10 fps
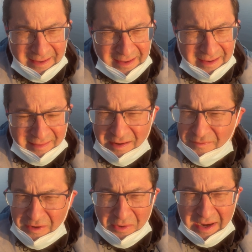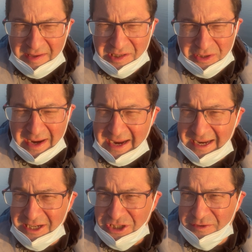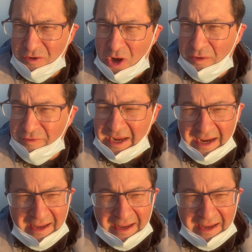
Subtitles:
it's all very strange, evolving.